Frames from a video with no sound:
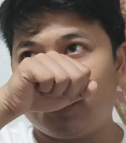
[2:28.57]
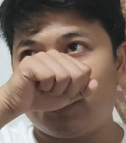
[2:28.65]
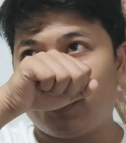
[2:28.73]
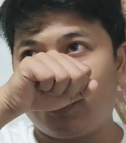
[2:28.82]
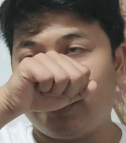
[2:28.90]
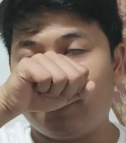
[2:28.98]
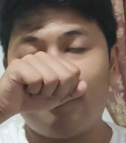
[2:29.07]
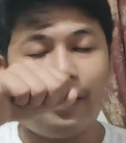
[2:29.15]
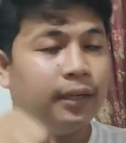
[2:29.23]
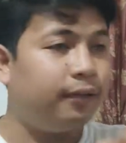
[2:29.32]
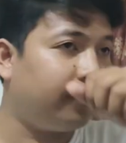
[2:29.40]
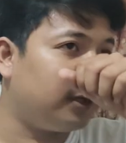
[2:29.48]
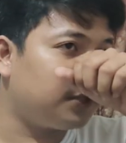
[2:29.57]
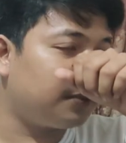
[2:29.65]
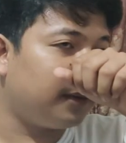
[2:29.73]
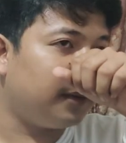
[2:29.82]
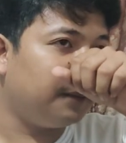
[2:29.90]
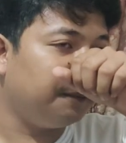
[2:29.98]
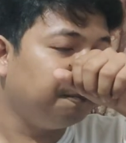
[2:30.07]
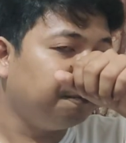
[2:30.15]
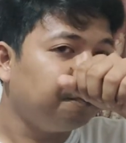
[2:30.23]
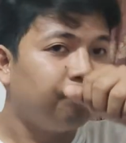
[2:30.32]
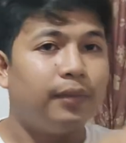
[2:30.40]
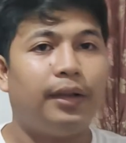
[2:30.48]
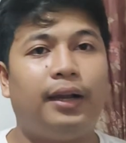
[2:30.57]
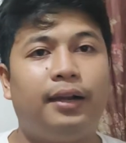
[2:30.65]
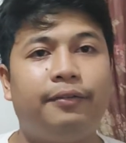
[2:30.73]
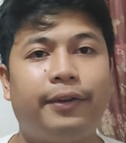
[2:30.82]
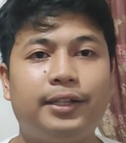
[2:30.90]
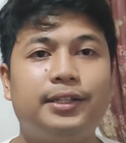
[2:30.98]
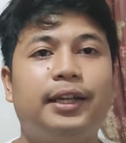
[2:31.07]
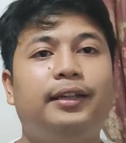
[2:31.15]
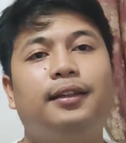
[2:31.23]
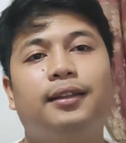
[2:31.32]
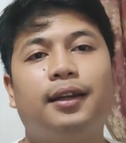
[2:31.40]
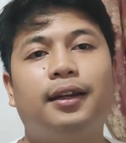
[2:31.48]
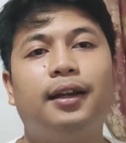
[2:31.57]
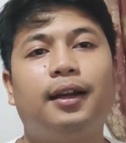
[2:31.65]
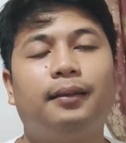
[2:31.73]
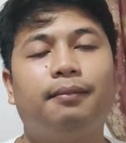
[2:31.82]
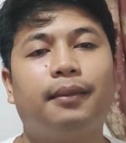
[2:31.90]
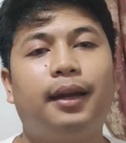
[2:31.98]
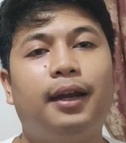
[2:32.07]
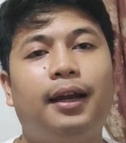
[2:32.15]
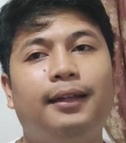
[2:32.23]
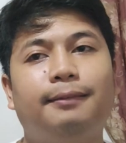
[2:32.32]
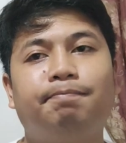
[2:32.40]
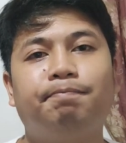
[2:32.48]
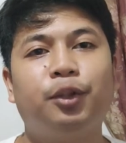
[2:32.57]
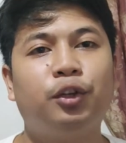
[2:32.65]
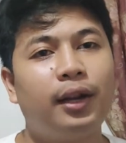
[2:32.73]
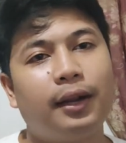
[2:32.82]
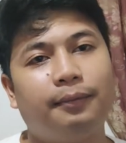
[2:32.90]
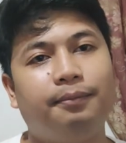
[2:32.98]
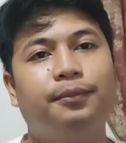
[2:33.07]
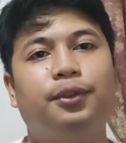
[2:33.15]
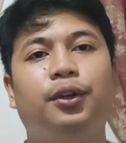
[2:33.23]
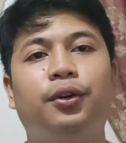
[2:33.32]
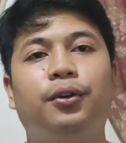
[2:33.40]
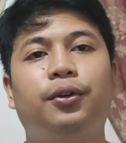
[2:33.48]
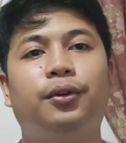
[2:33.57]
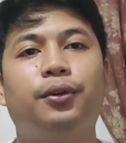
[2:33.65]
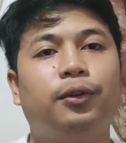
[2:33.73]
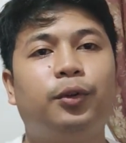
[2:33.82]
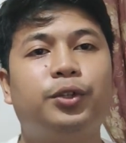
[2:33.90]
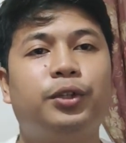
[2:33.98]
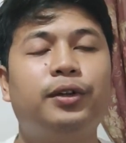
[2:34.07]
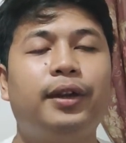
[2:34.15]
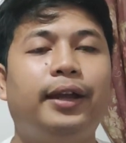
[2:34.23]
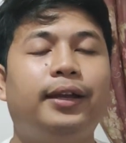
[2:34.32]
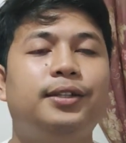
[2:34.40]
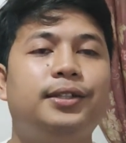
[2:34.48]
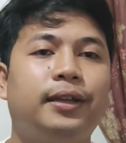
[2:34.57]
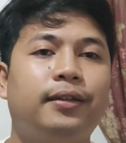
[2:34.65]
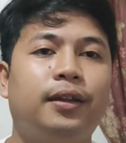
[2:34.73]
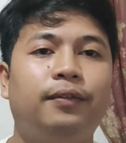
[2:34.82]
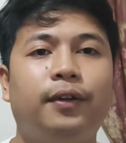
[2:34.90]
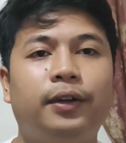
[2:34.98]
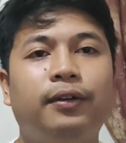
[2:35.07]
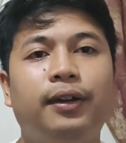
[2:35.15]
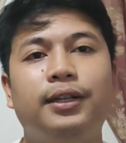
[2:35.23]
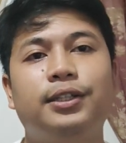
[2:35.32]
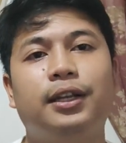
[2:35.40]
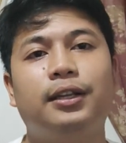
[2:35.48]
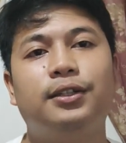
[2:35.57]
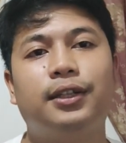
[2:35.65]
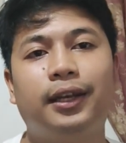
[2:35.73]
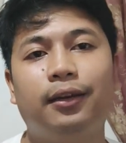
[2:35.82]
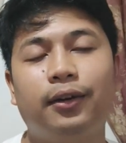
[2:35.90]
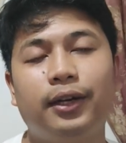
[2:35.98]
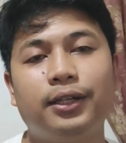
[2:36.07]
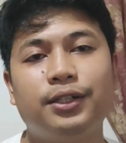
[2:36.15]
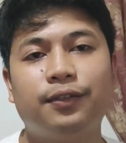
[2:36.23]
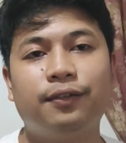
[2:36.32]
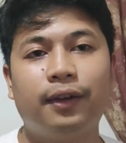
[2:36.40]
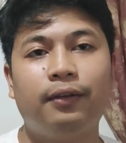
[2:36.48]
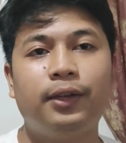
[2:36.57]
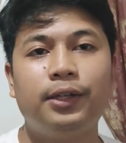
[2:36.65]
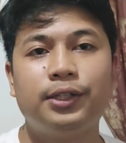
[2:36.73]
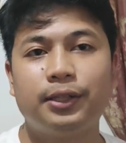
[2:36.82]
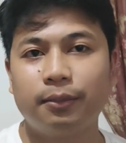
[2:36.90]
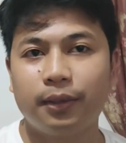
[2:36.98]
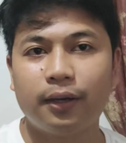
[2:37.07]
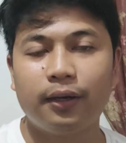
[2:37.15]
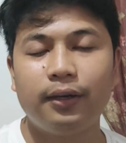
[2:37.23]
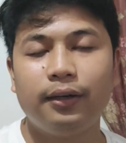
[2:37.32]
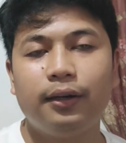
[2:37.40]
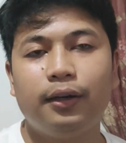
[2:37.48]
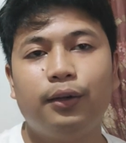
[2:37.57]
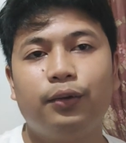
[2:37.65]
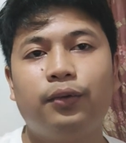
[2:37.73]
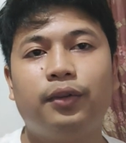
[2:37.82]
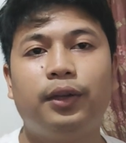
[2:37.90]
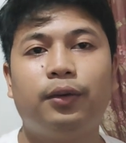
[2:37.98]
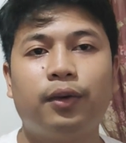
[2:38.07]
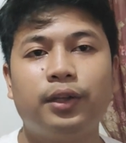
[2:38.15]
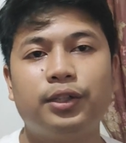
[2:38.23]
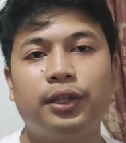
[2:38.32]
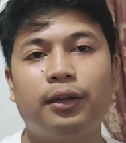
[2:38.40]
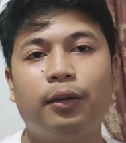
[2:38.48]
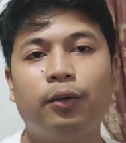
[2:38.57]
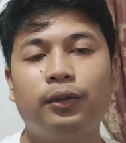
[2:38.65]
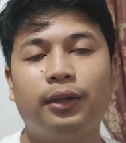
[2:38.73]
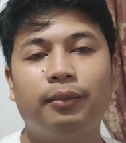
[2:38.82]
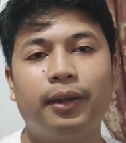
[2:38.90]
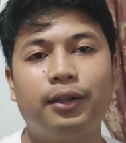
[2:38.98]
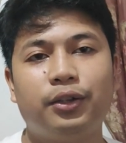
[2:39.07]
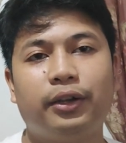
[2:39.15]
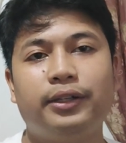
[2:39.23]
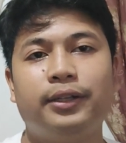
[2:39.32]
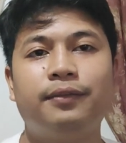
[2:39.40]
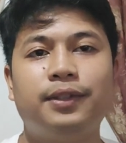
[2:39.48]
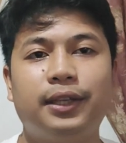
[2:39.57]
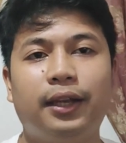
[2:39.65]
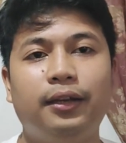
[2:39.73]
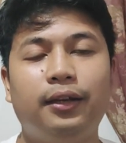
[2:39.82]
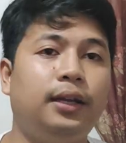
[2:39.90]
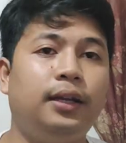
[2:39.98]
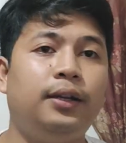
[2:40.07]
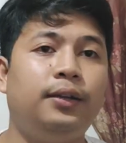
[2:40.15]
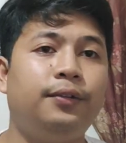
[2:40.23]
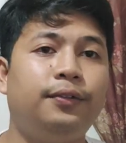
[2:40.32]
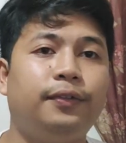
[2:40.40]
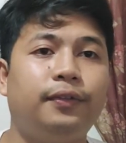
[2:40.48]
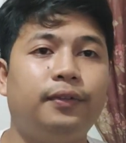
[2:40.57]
So if may difference man, very slight lang talaga. At yun lang. So conclusion, I can say that father and son sailor is very similar to the original Ultra male. So as I've said, if